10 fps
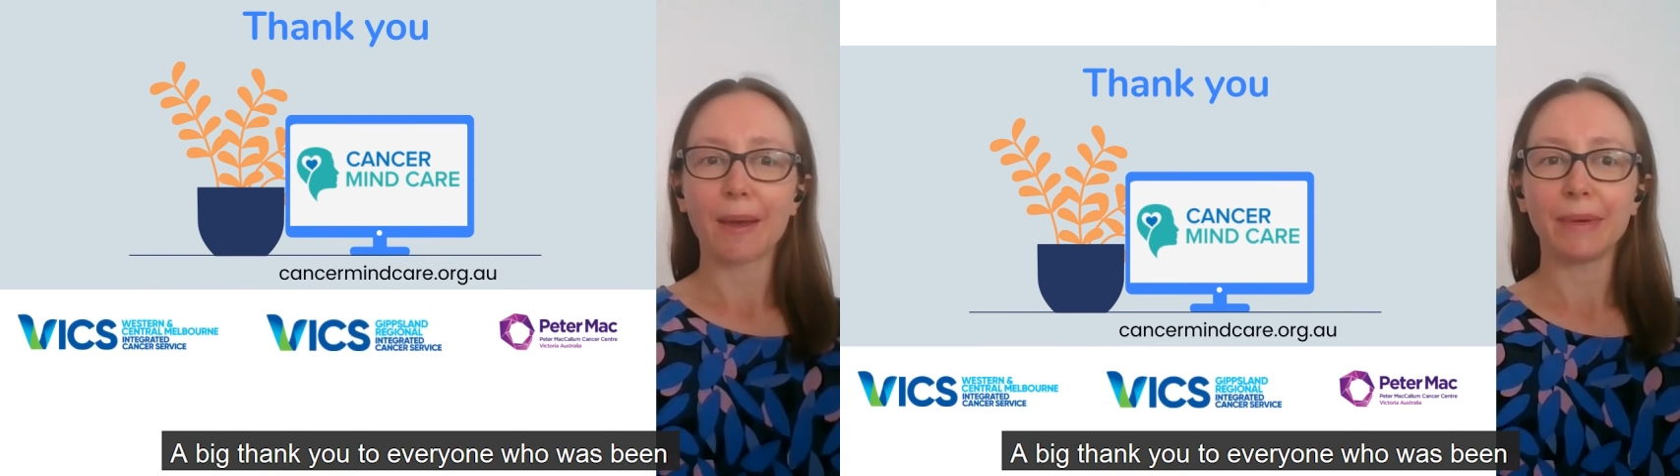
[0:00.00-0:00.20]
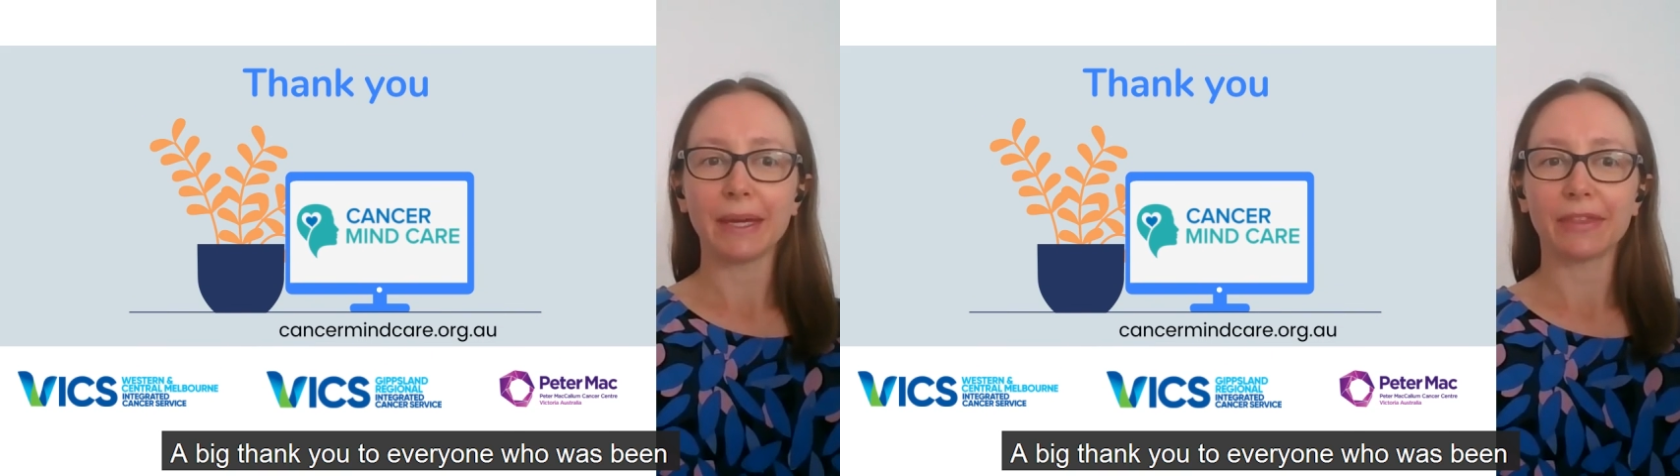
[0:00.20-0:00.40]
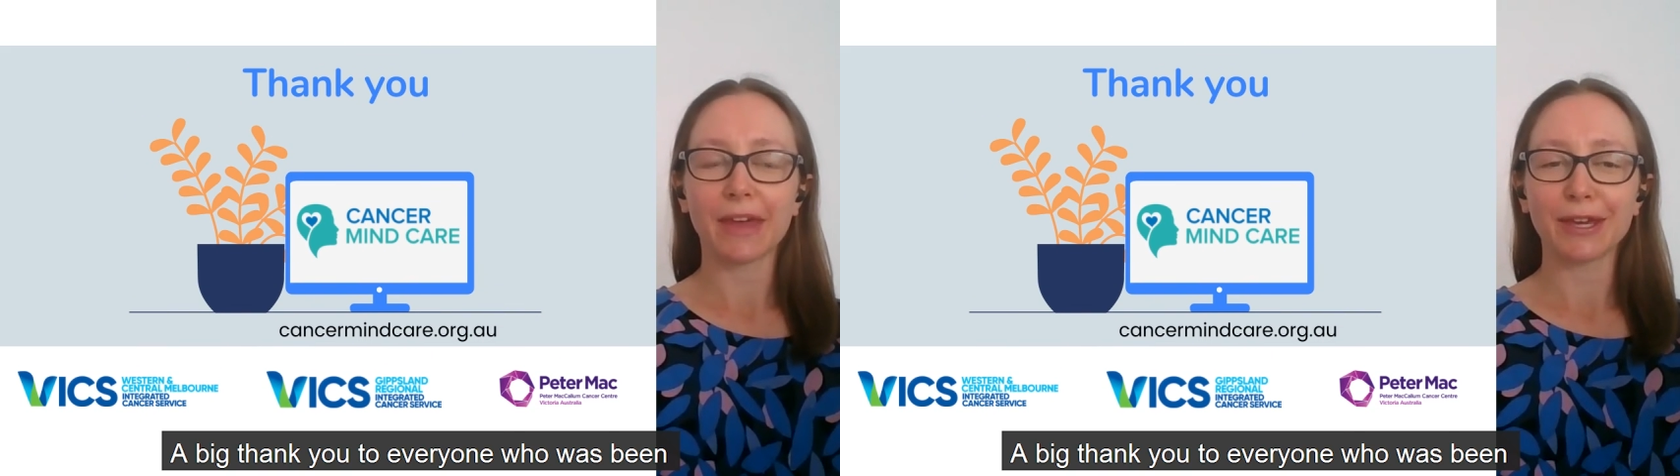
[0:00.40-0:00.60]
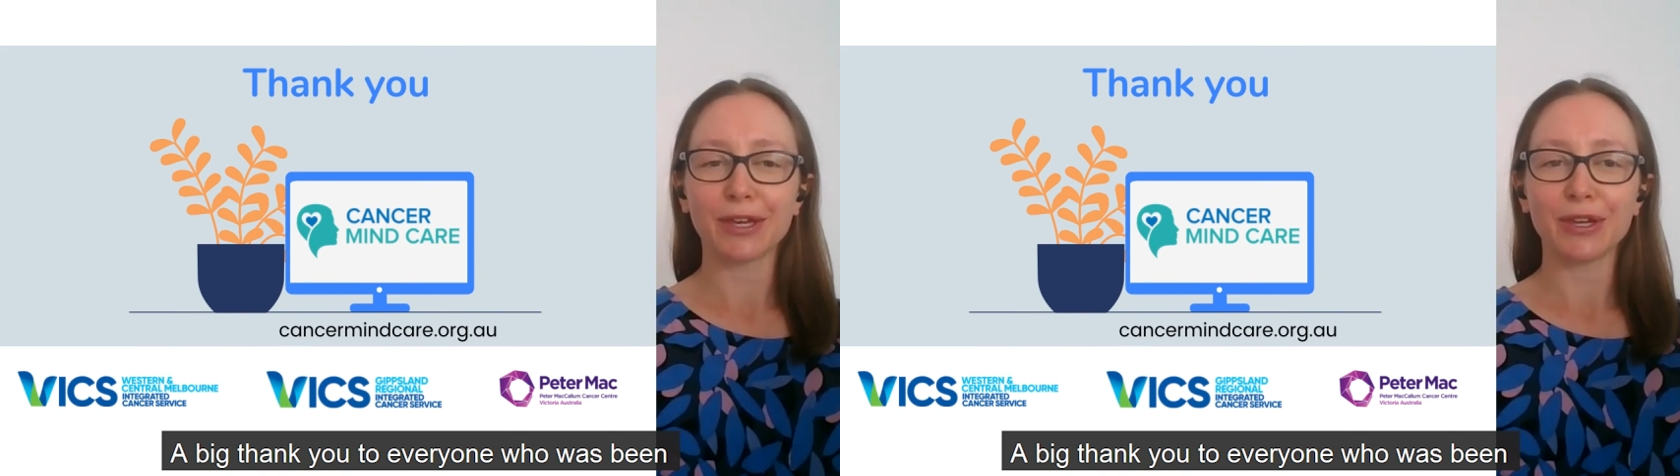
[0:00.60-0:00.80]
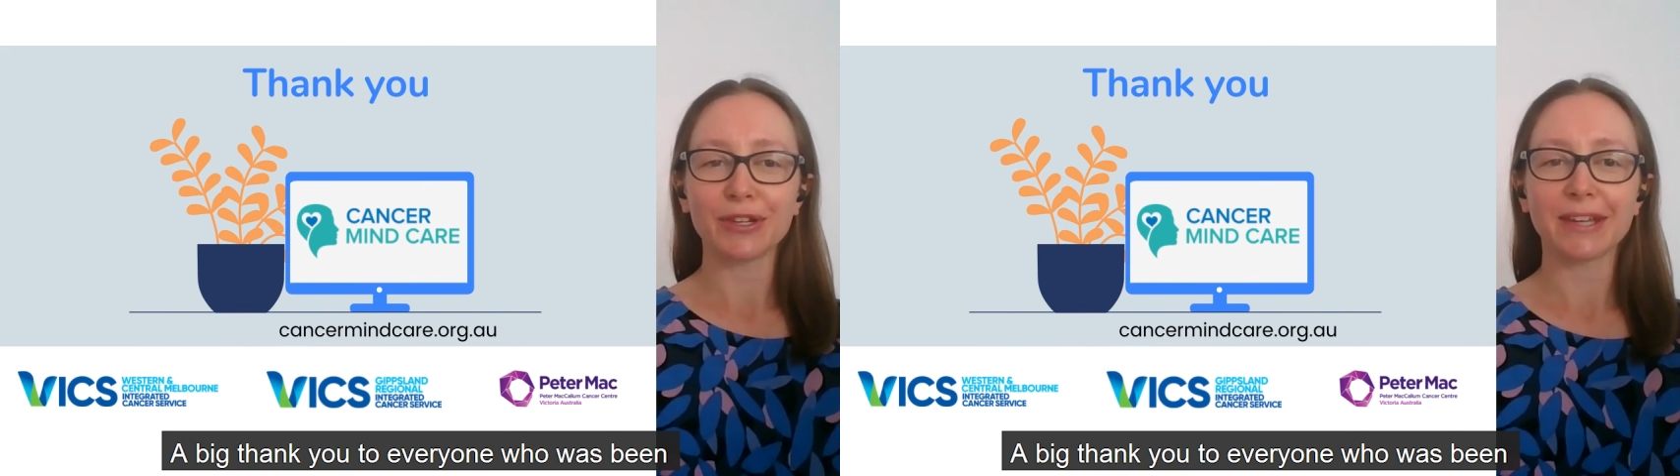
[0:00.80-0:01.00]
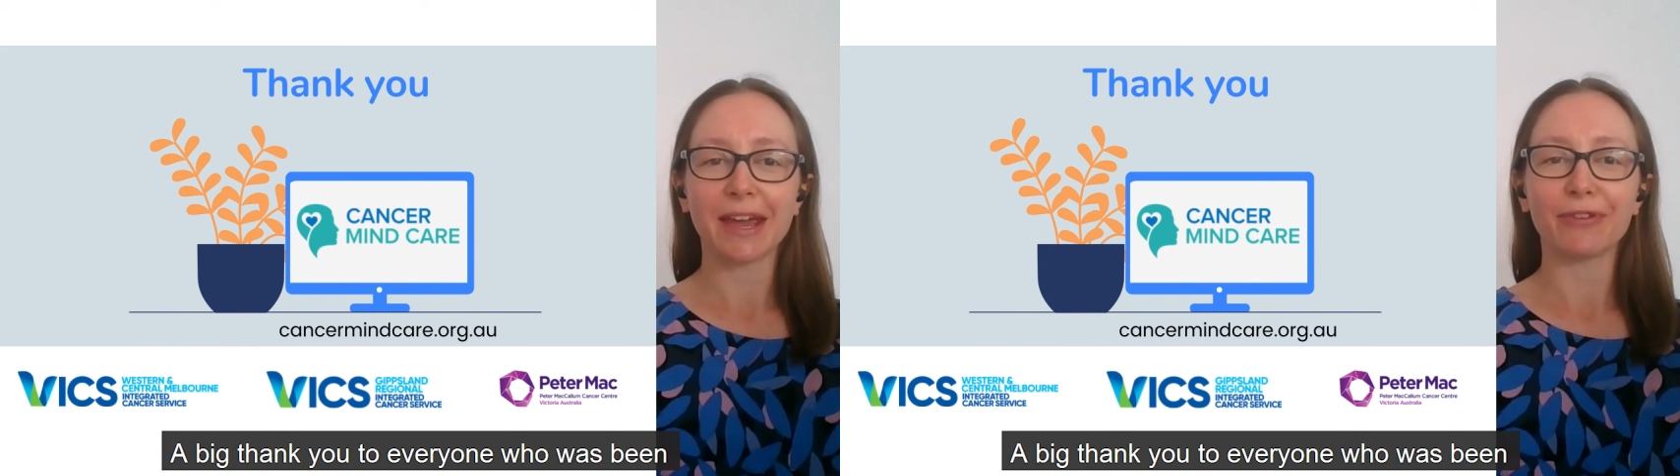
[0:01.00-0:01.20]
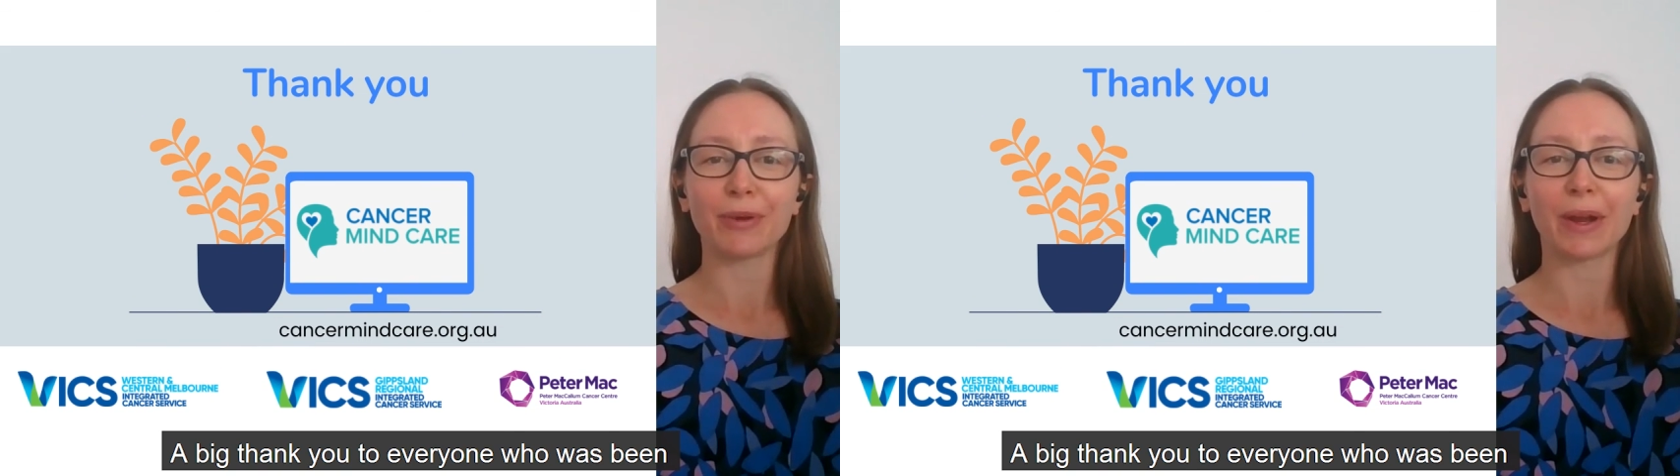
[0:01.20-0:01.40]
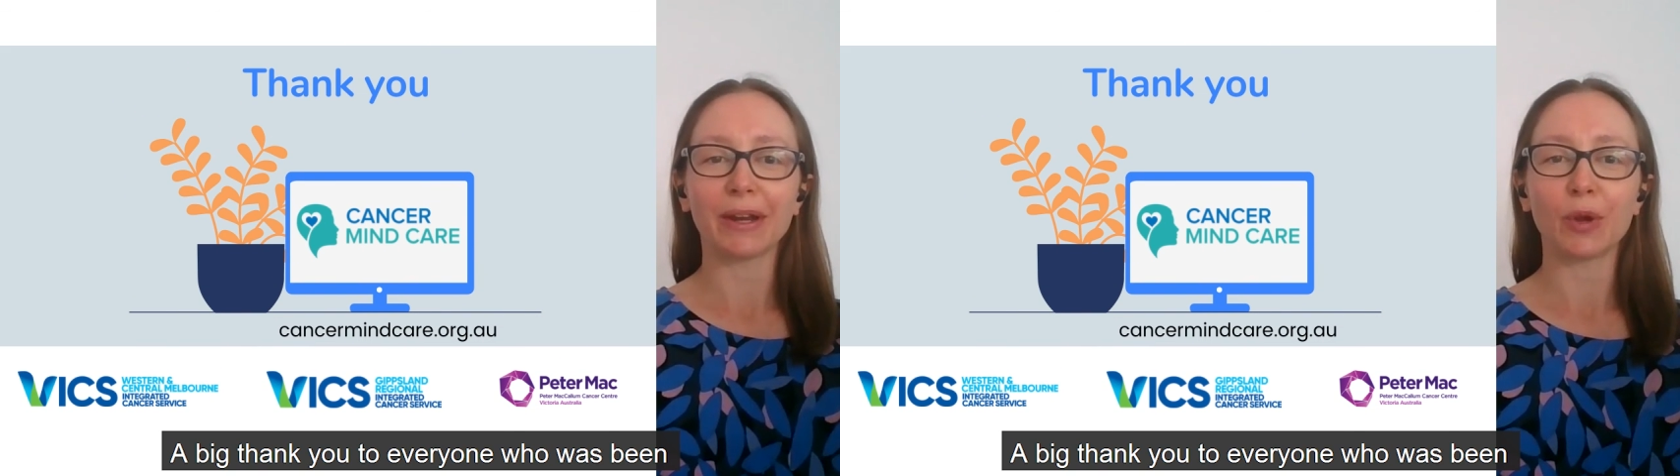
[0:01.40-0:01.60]
A big thank you to
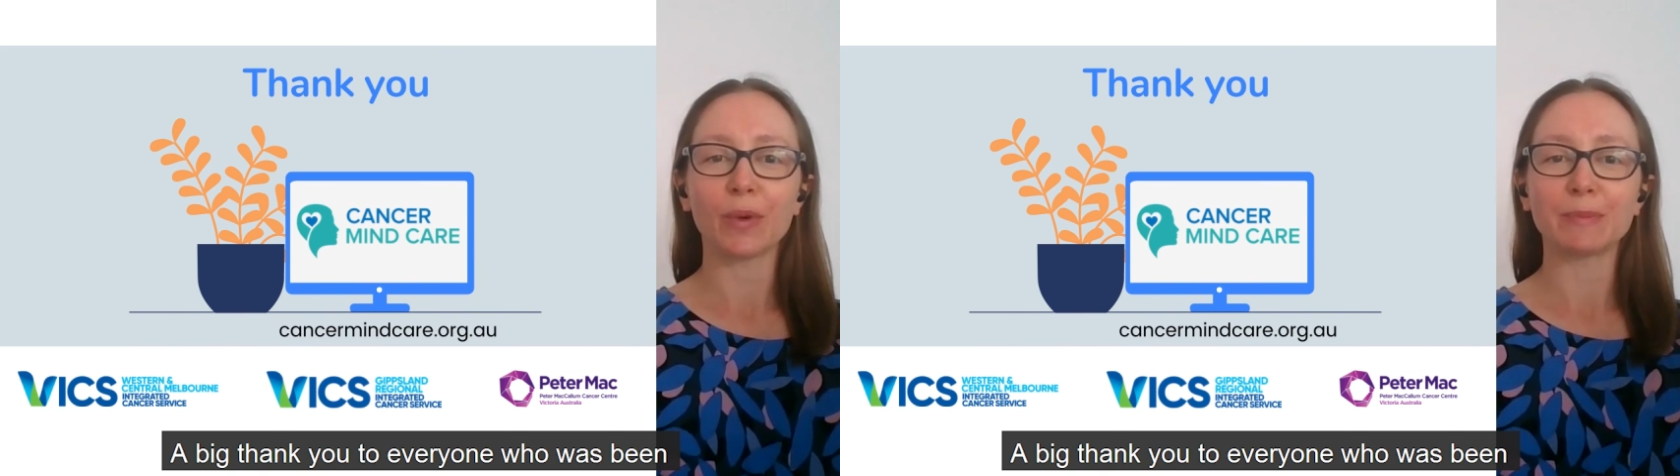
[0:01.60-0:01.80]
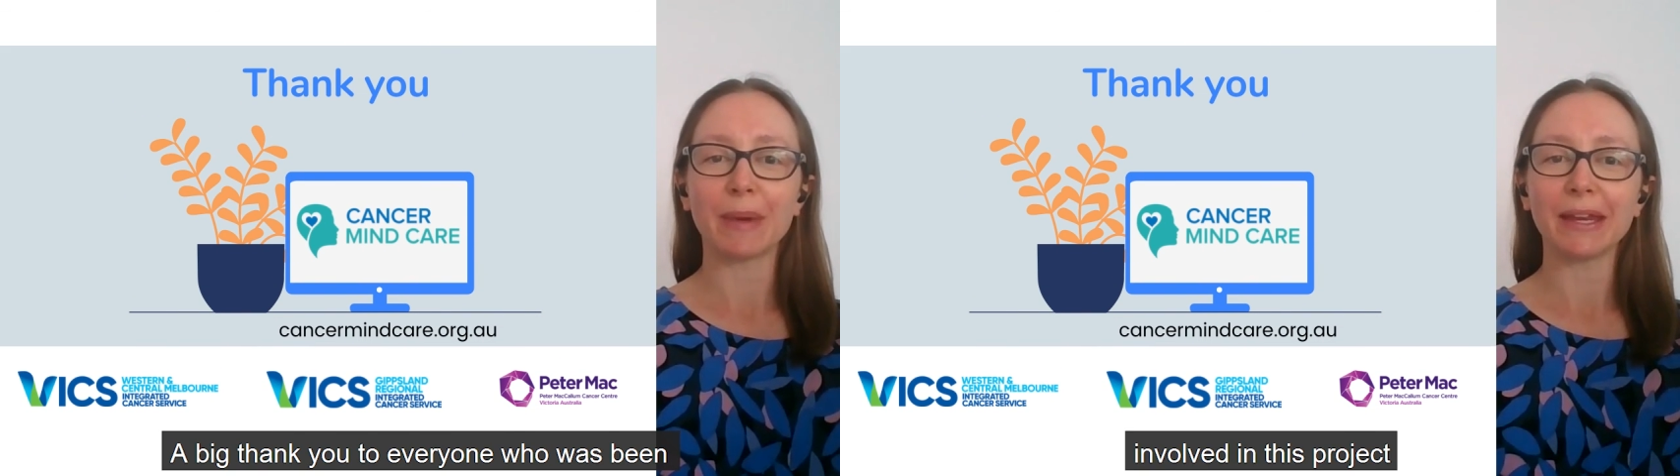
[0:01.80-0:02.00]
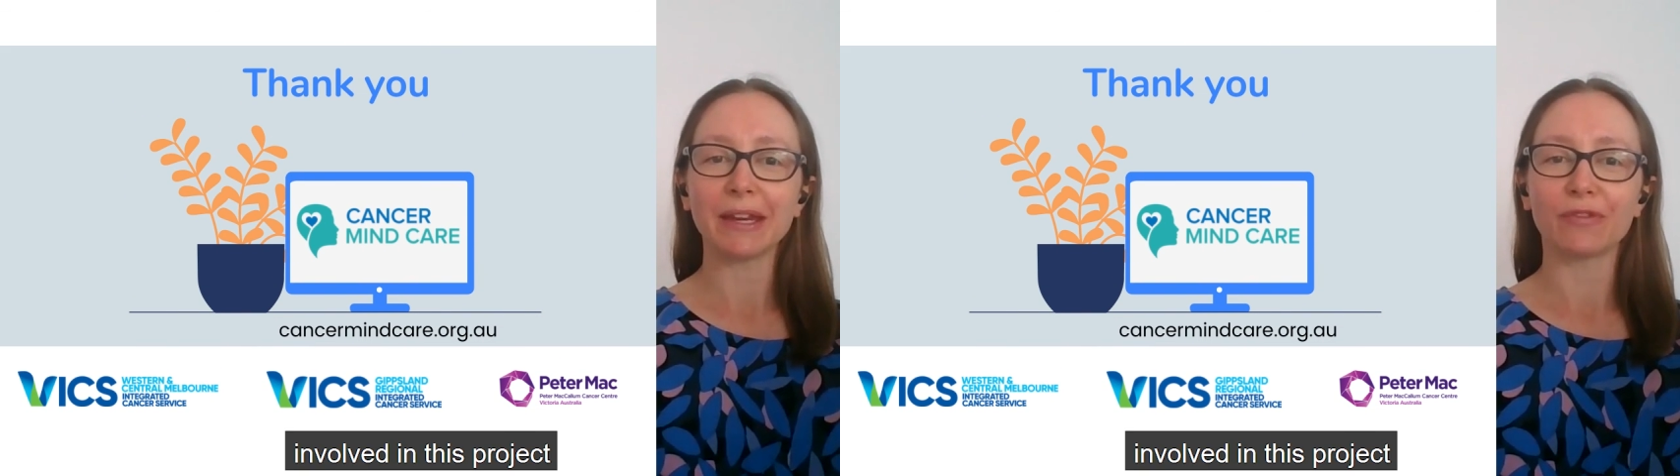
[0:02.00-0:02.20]
everyone who has been